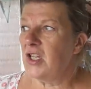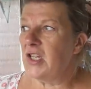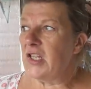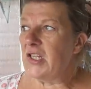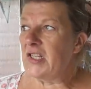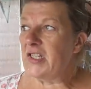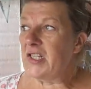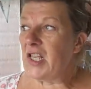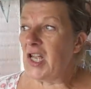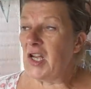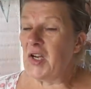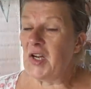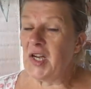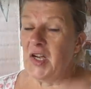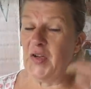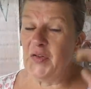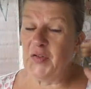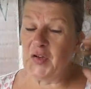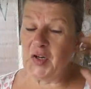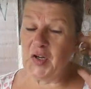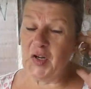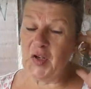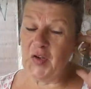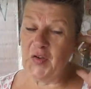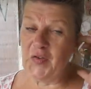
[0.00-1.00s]
So I've
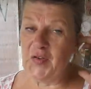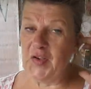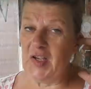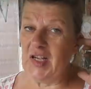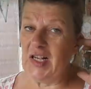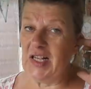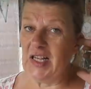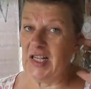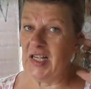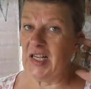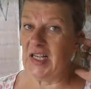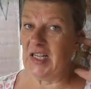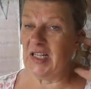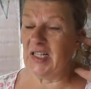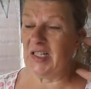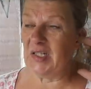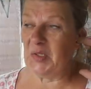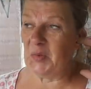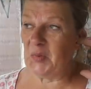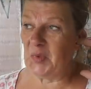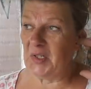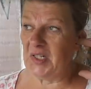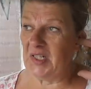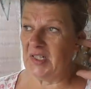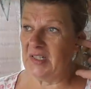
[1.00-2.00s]
got a feeling
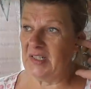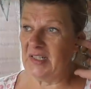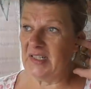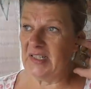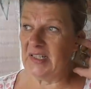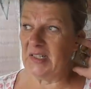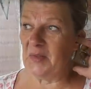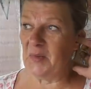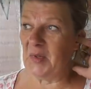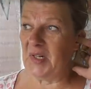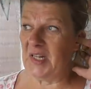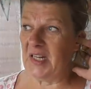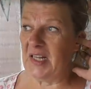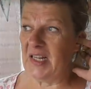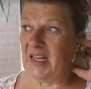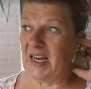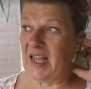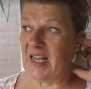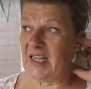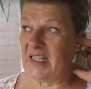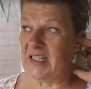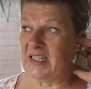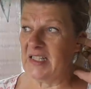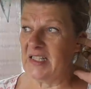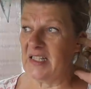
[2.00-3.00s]
when
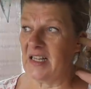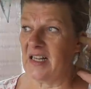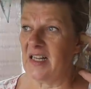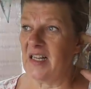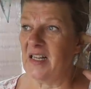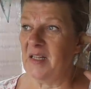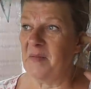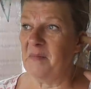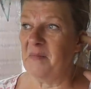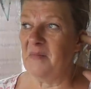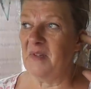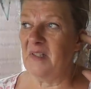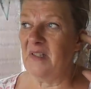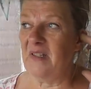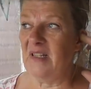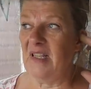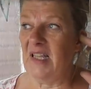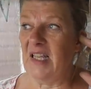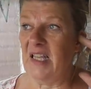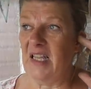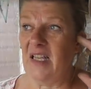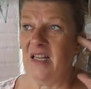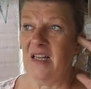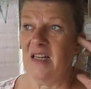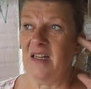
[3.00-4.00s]
next I'm
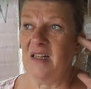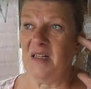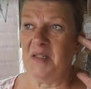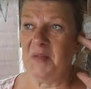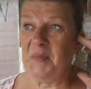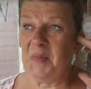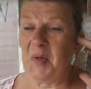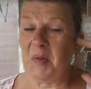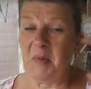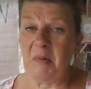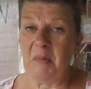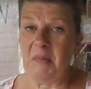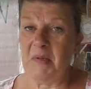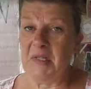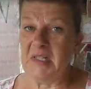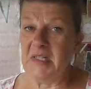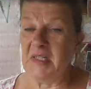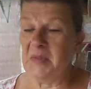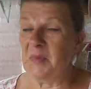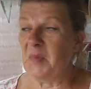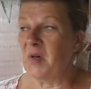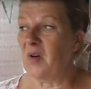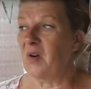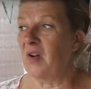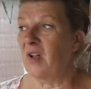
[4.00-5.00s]
here, probably
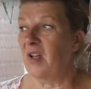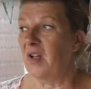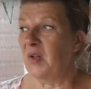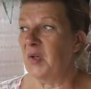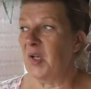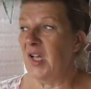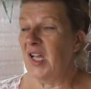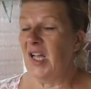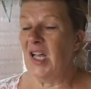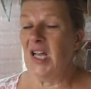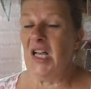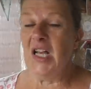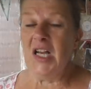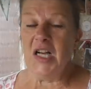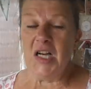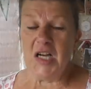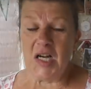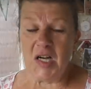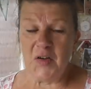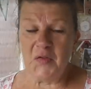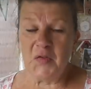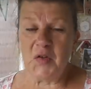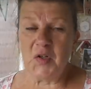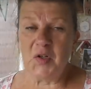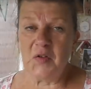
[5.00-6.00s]
tomorrow,
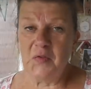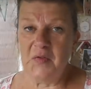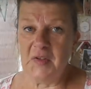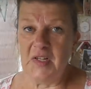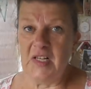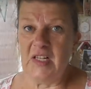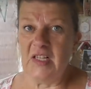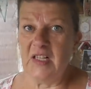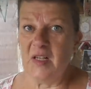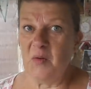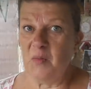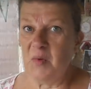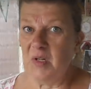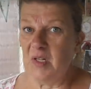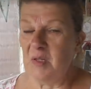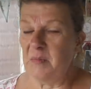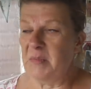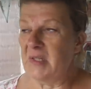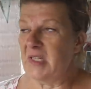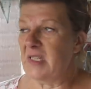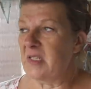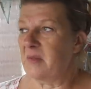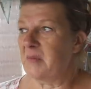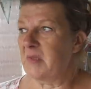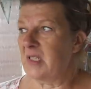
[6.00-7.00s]
I've got a feeling there will
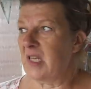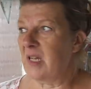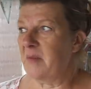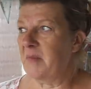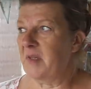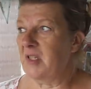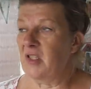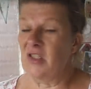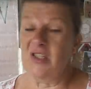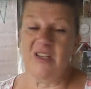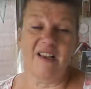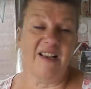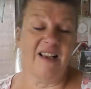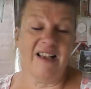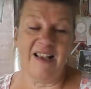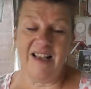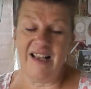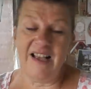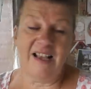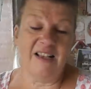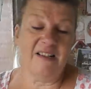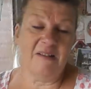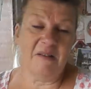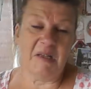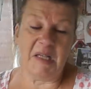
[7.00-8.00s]
be some damage,
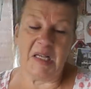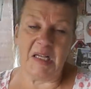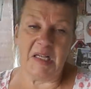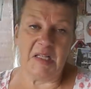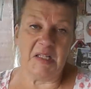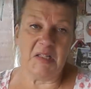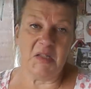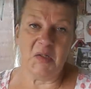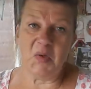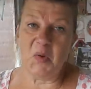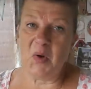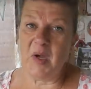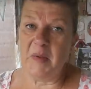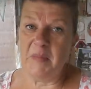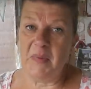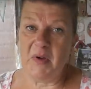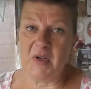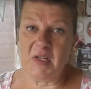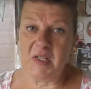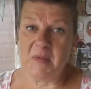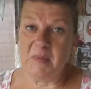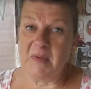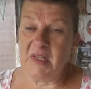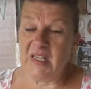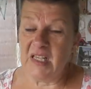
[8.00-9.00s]
quite
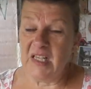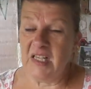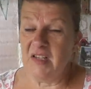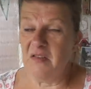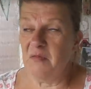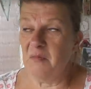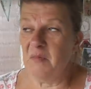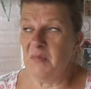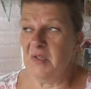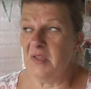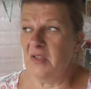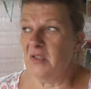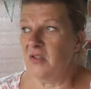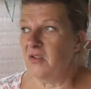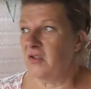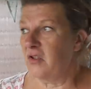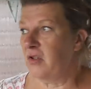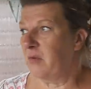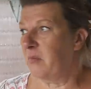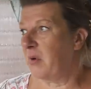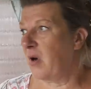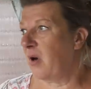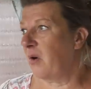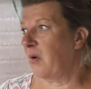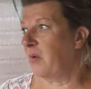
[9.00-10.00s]
possibly even with the new
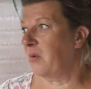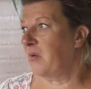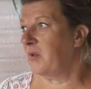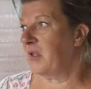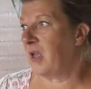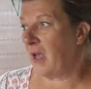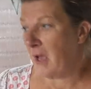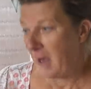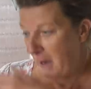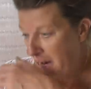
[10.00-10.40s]
poles.